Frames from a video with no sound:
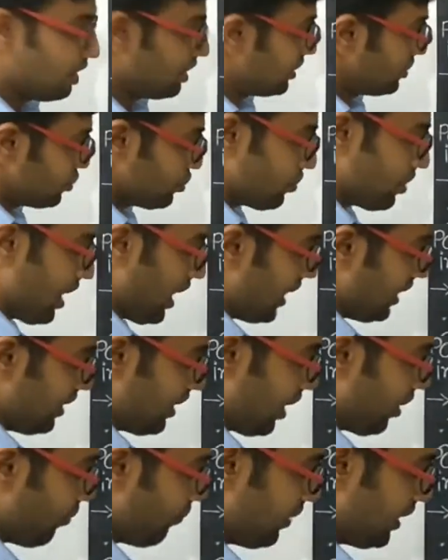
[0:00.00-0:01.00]
So 9,
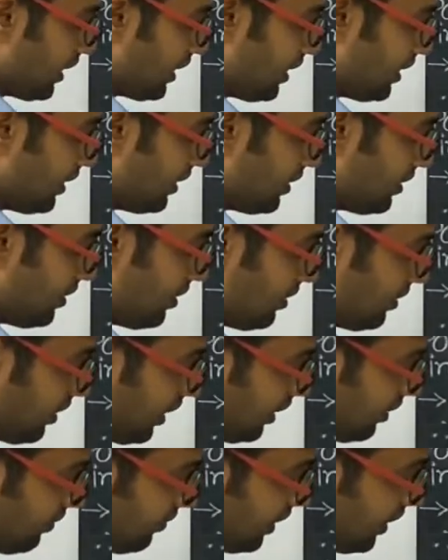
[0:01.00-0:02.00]
how we can
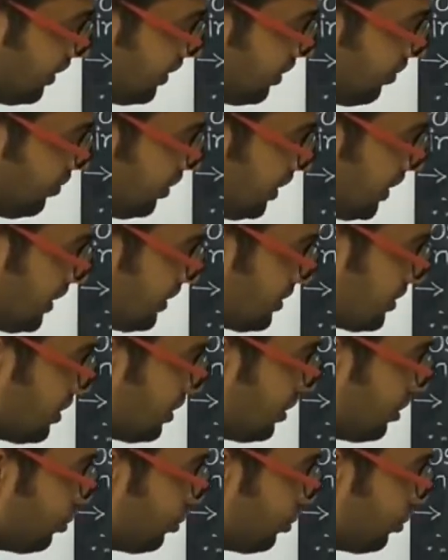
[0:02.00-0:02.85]
write down it as